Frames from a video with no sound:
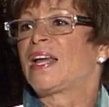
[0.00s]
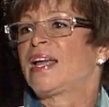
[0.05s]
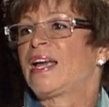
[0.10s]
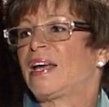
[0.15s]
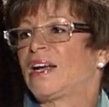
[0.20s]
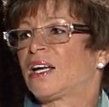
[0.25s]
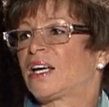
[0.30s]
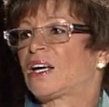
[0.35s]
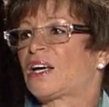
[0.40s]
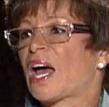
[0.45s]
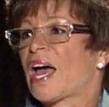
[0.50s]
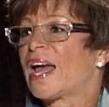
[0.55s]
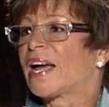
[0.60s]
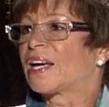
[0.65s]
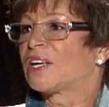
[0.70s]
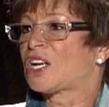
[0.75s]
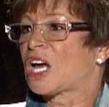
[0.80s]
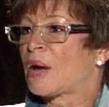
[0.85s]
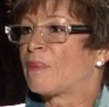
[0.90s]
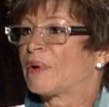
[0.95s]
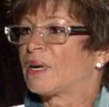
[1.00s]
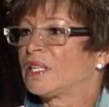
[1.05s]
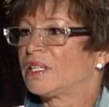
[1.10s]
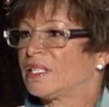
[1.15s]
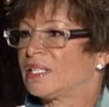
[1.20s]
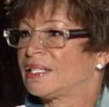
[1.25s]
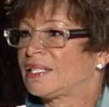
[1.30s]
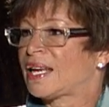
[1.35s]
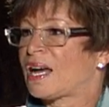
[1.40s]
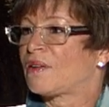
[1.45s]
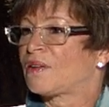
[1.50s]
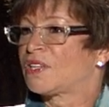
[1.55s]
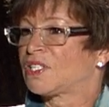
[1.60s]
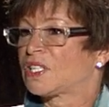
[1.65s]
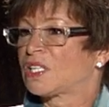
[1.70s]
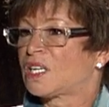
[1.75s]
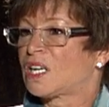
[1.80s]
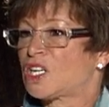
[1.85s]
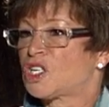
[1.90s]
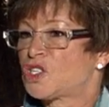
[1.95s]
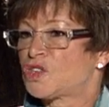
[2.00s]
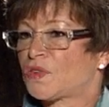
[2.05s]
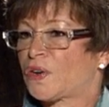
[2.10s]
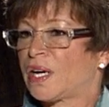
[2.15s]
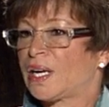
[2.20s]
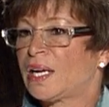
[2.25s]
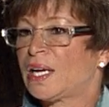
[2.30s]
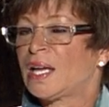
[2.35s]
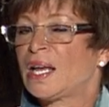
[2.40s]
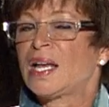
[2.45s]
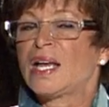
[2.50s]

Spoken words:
and economically sound as a country